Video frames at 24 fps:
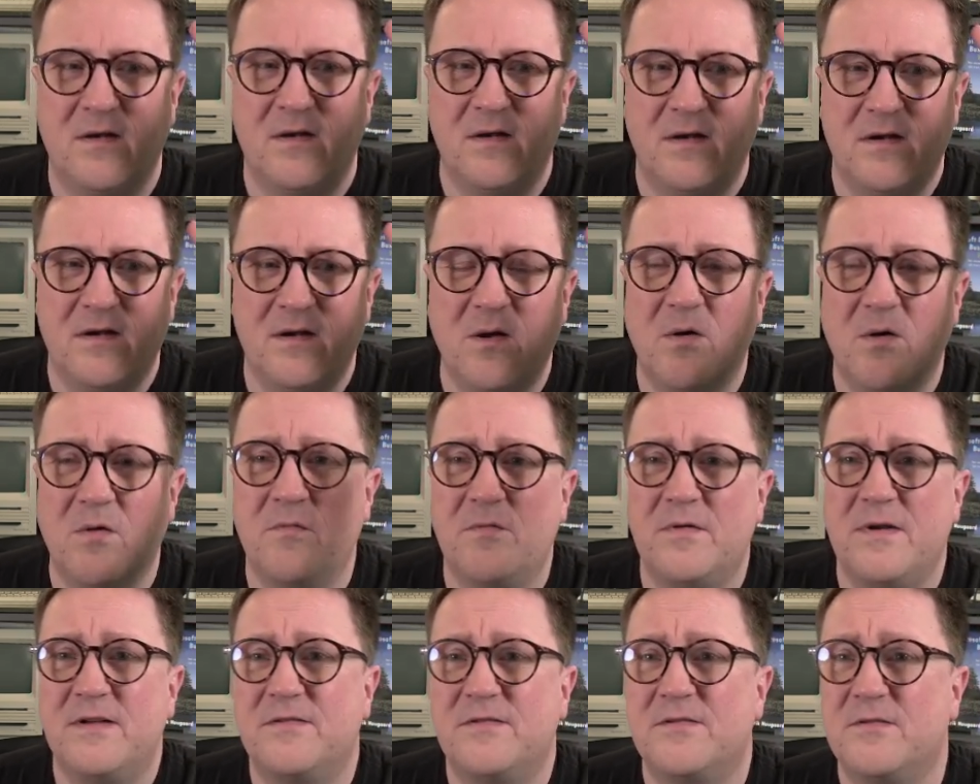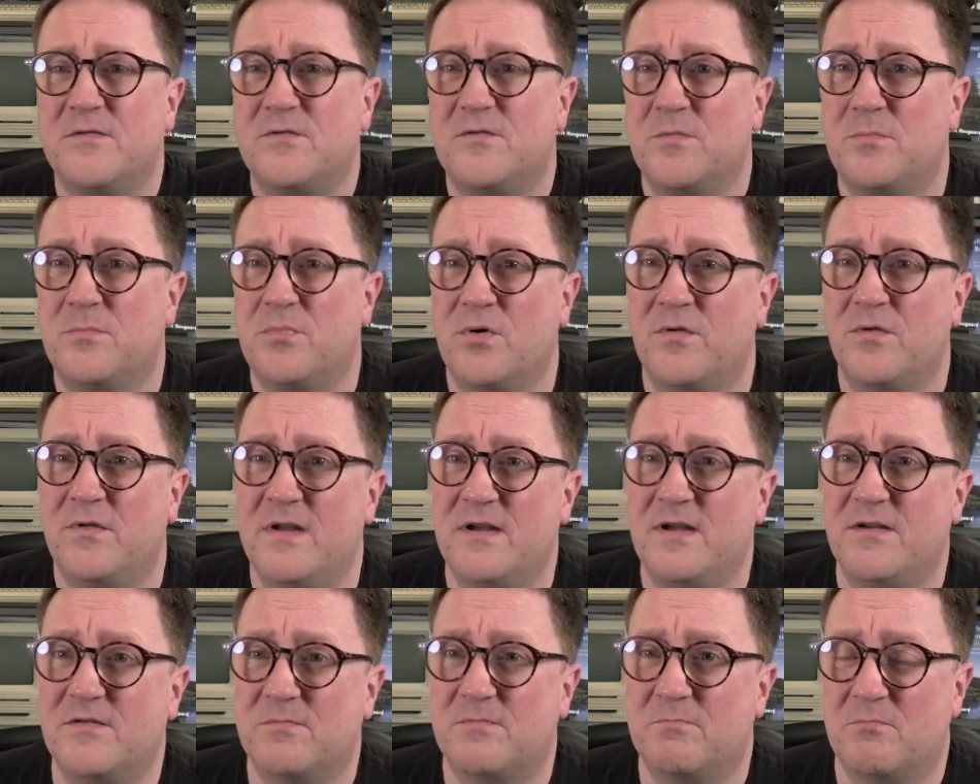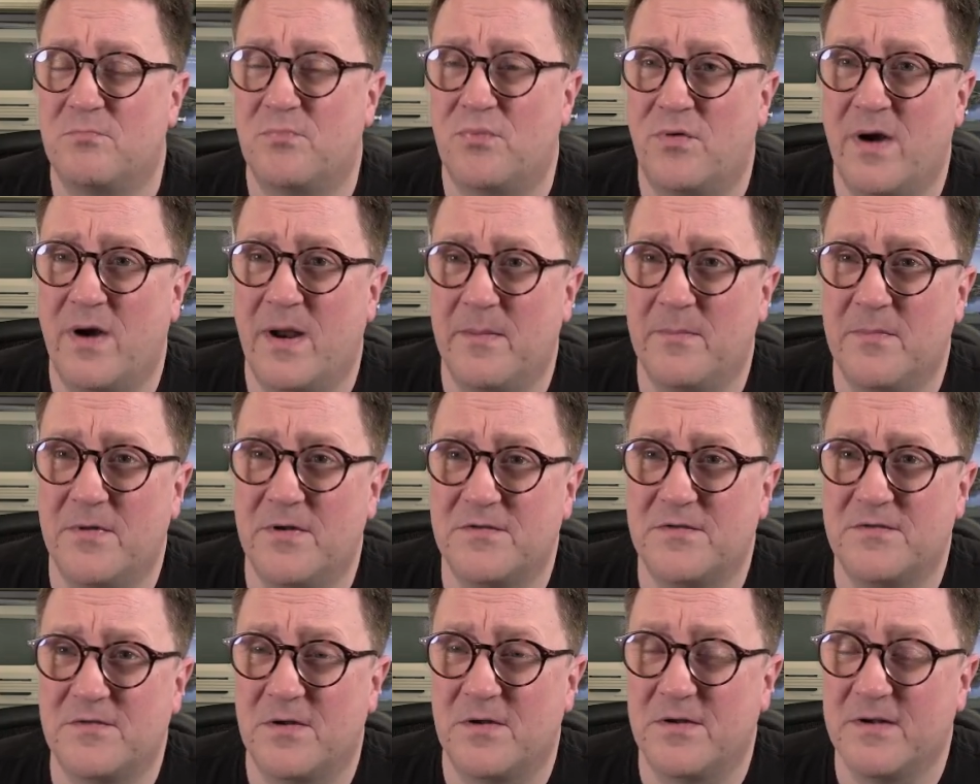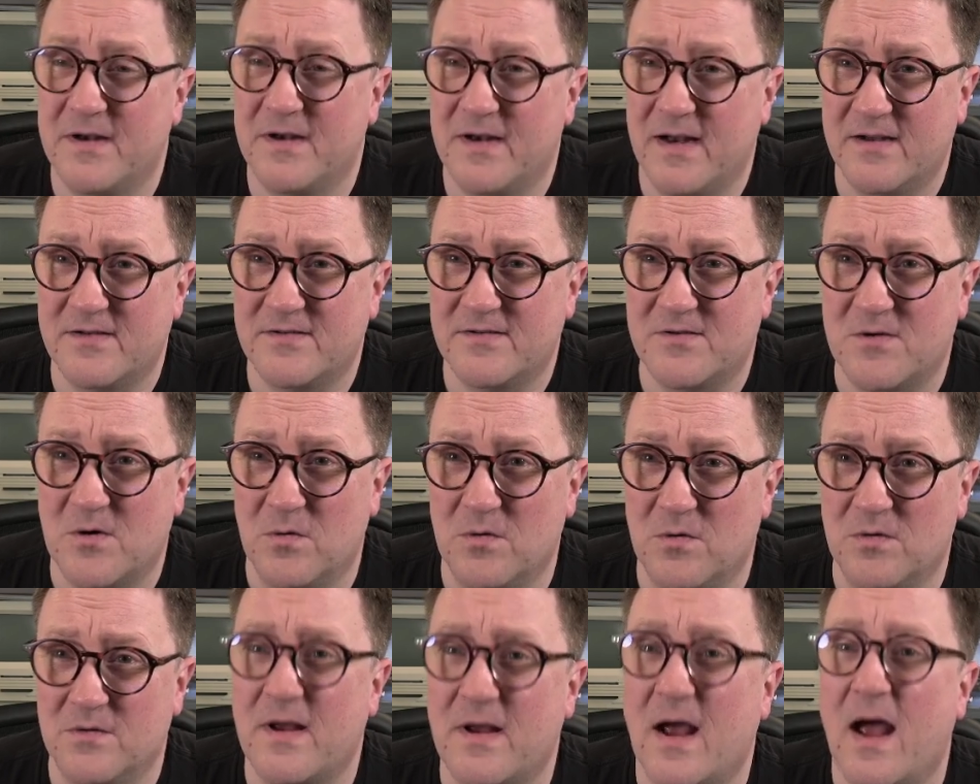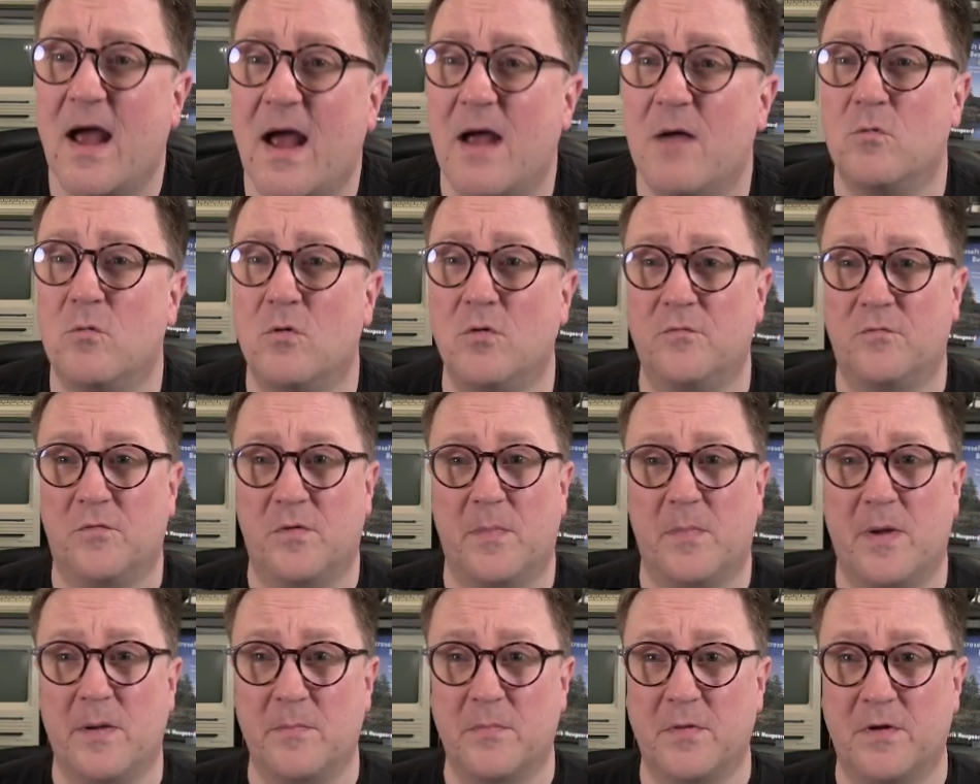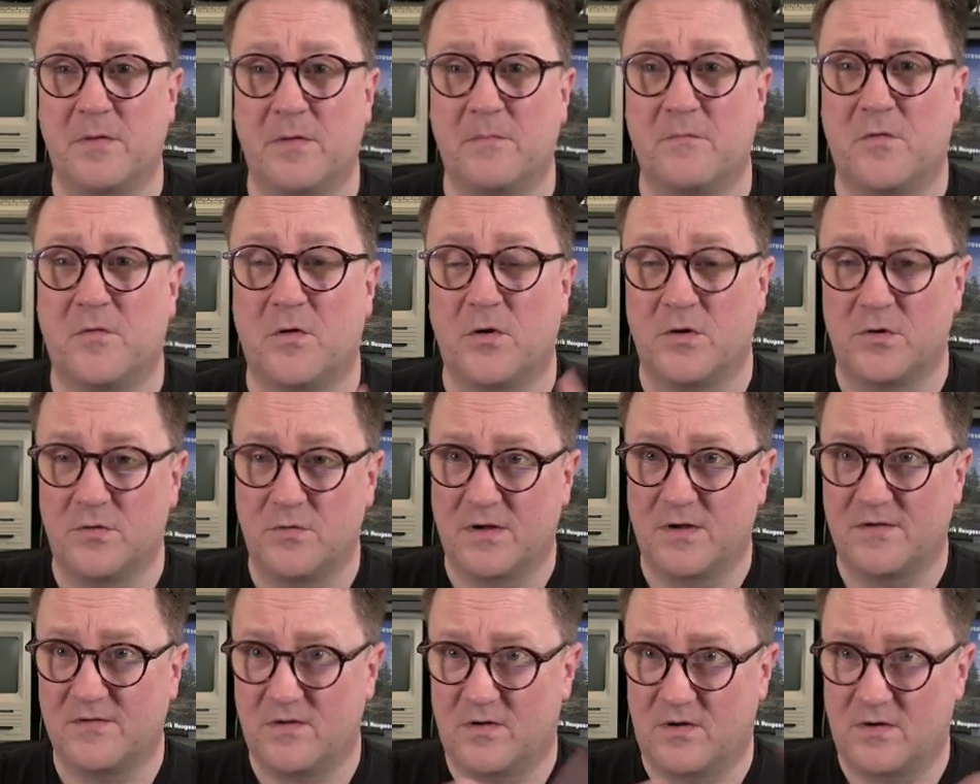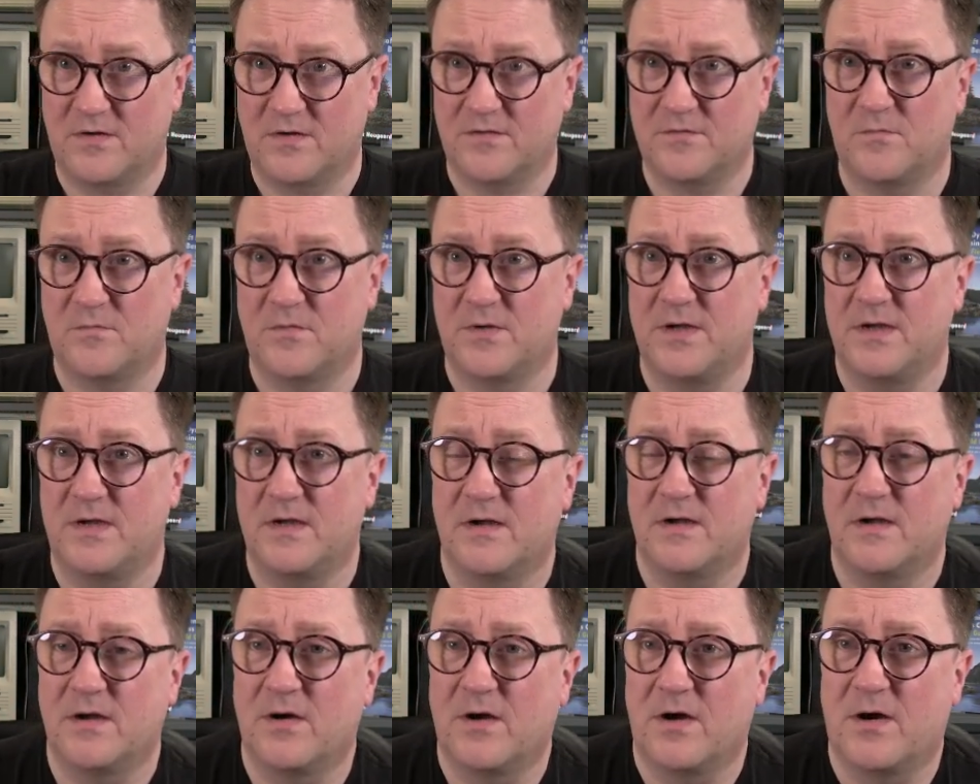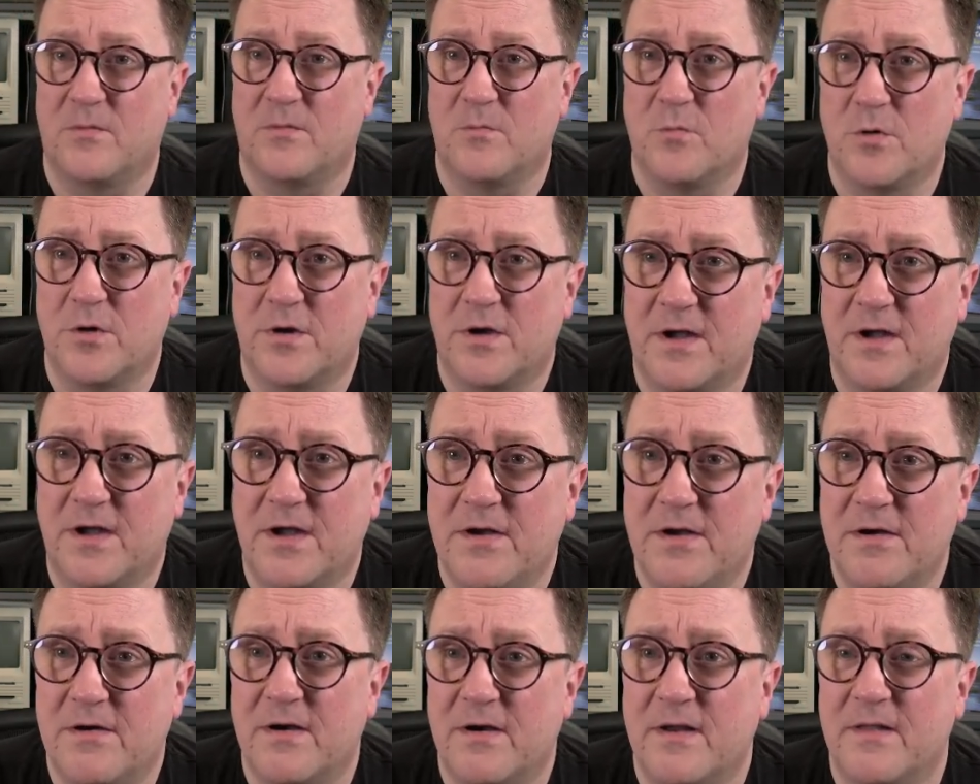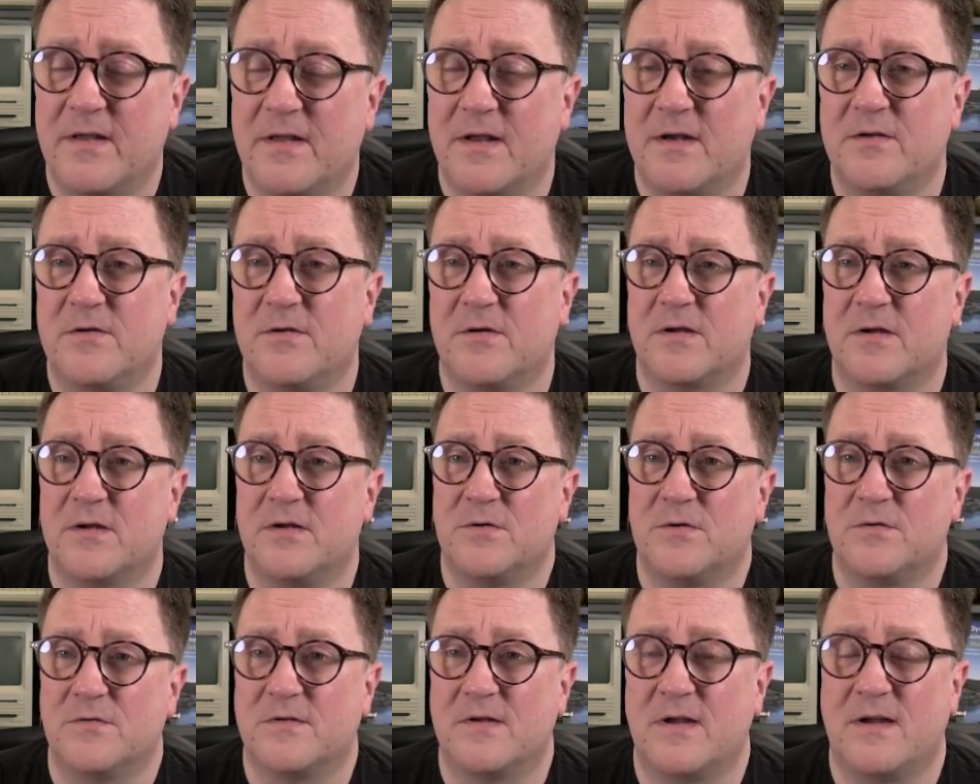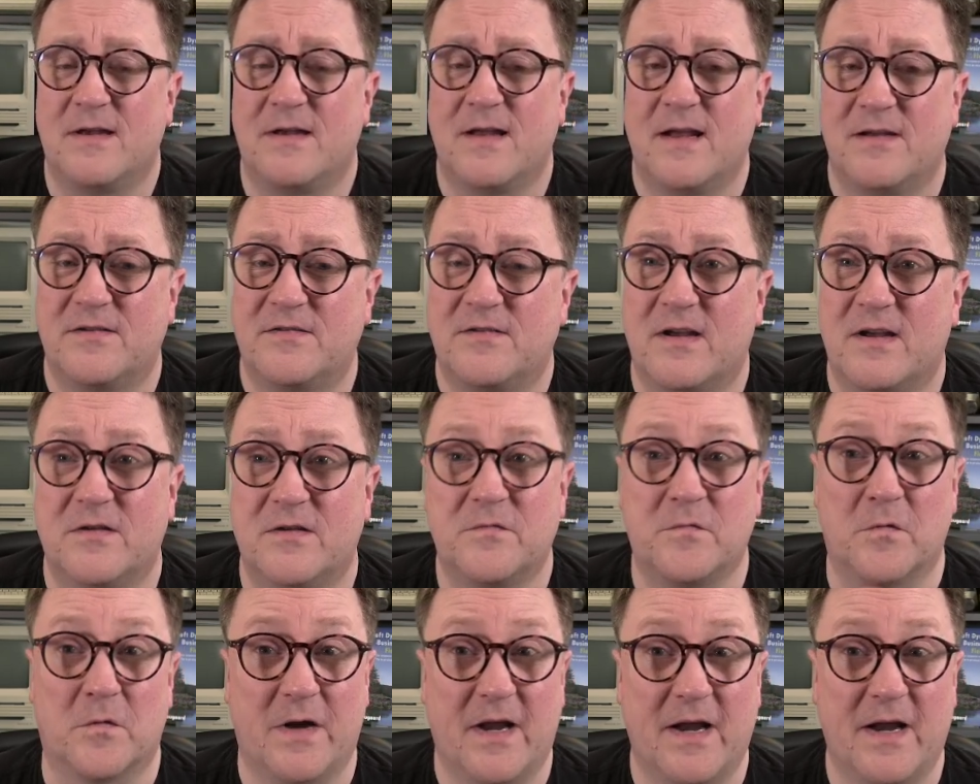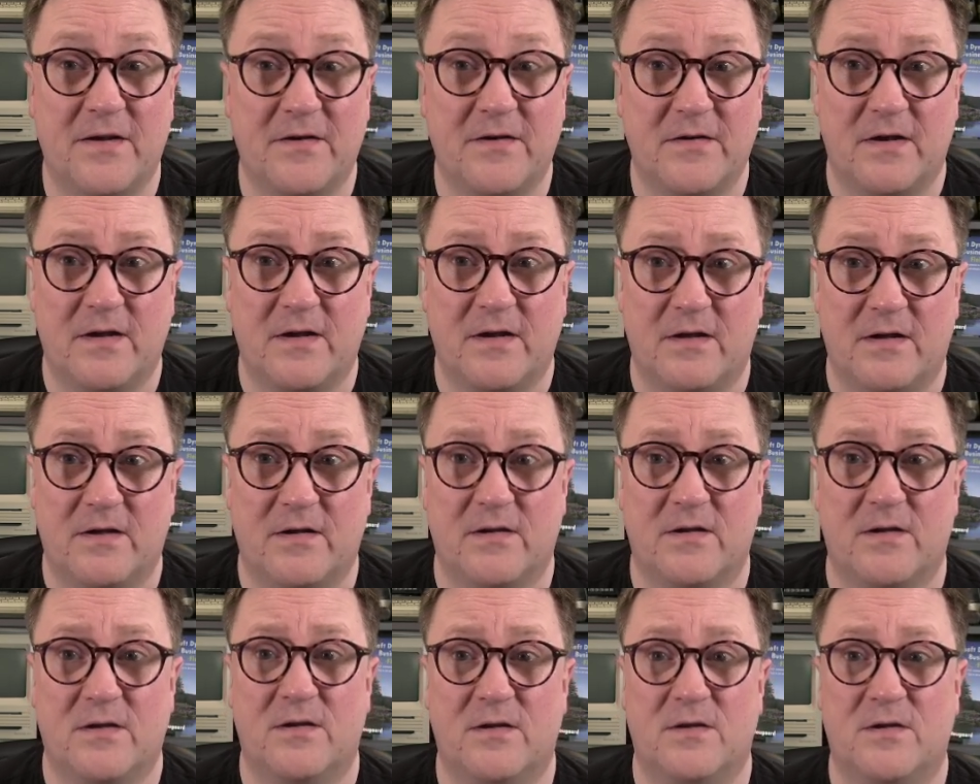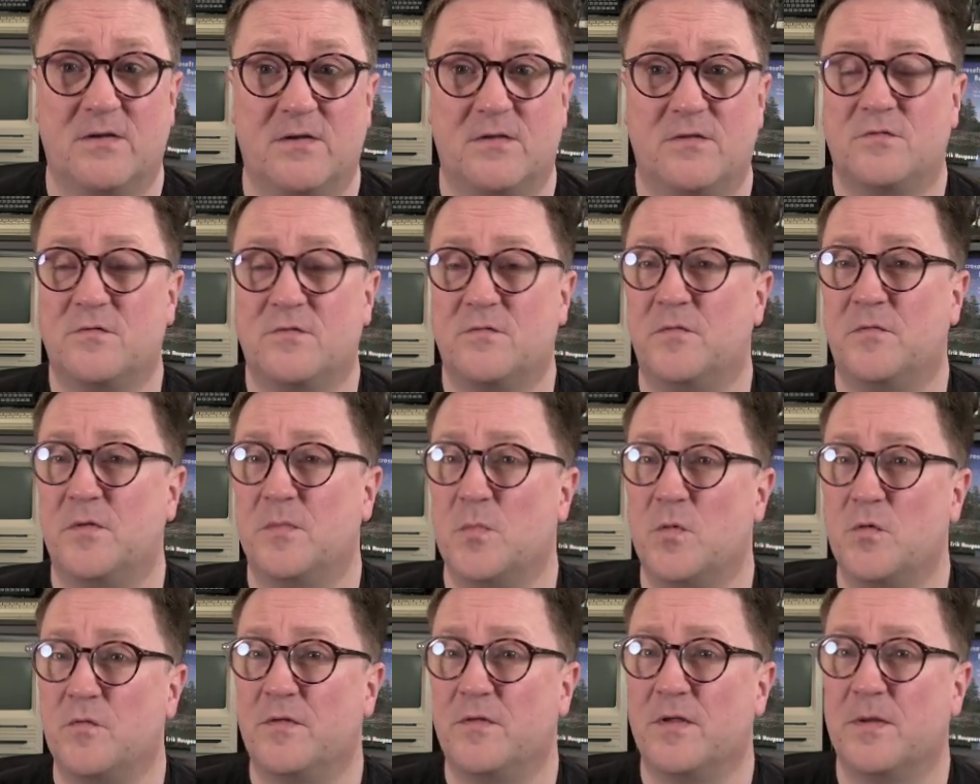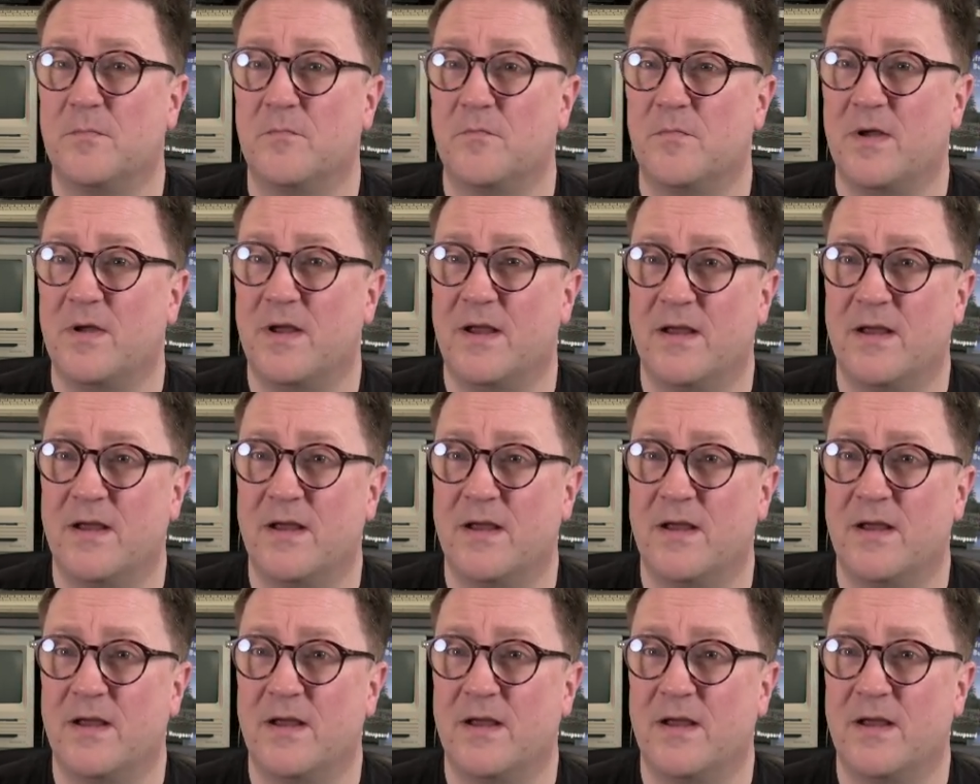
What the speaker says: no reason to put these parameters on the next call. I will remember them for you as long as we are working here. And then you can use a dash dash forget to remove them